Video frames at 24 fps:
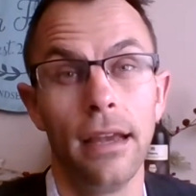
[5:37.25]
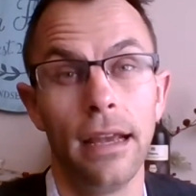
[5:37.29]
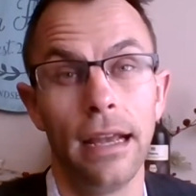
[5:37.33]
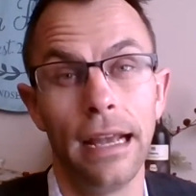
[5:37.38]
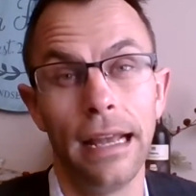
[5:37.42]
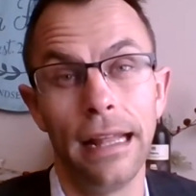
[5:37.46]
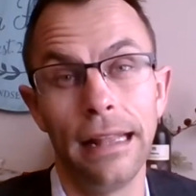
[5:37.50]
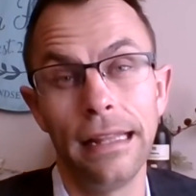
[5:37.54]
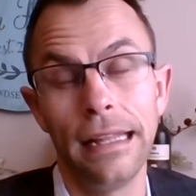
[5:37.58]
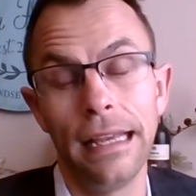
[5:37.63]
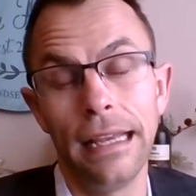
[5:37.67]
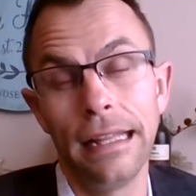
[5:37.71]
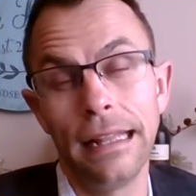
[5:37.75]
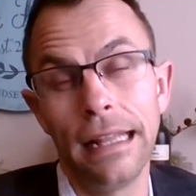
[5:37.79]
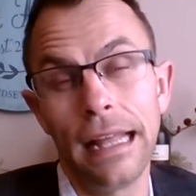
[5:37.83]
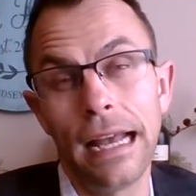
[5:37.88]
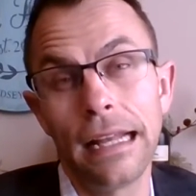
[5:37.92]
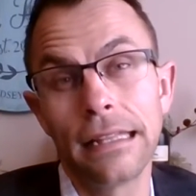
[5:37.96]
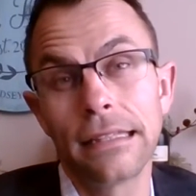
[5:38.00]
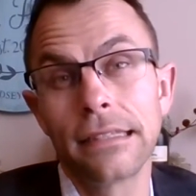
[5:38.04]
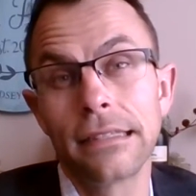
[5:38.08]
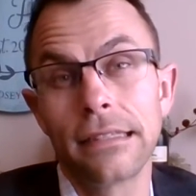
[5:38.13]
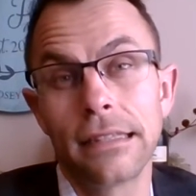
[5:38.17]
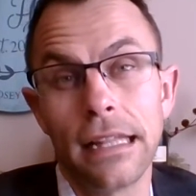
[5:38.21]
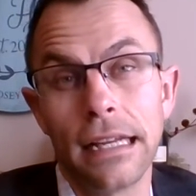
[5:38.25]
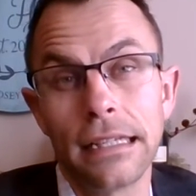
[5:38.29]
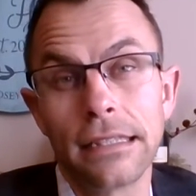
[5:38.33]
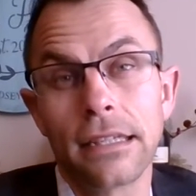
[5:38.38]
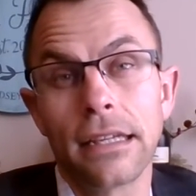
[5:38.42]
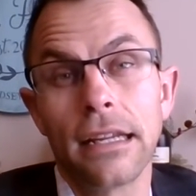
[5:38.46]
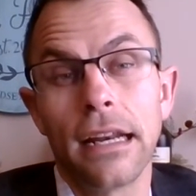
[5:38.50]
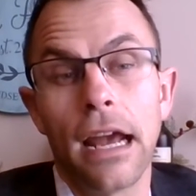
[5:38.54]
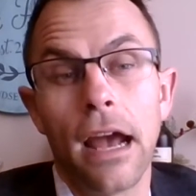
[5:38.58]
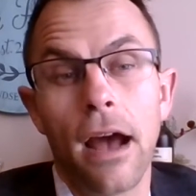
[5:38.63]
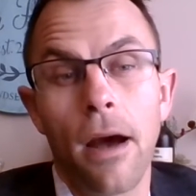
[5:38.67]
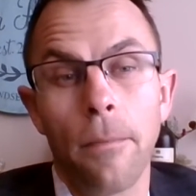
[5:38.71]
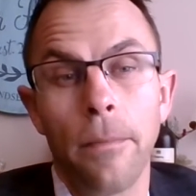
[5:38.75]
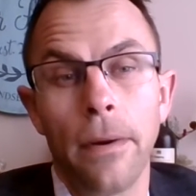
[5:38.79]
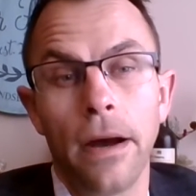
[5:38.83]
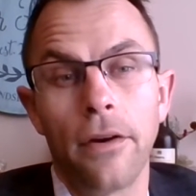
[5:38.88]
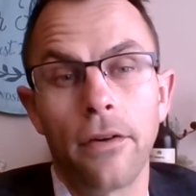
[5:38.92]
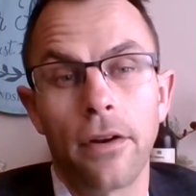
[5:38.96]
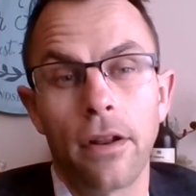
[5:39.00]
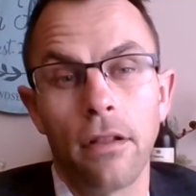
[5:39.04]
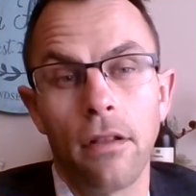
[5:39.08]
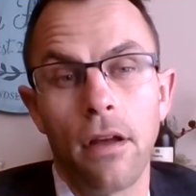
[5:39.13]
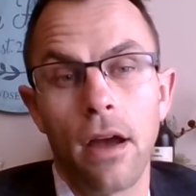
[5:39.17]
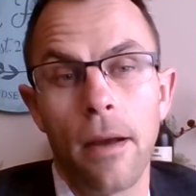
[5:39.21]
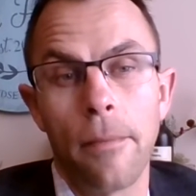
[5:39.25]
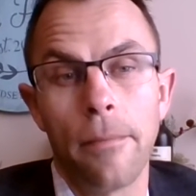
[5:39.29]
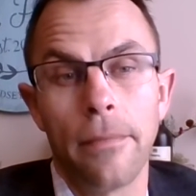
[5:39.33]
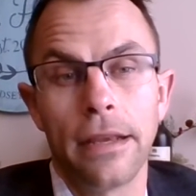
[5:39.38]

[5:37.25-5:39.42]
And that's going to help out a lot,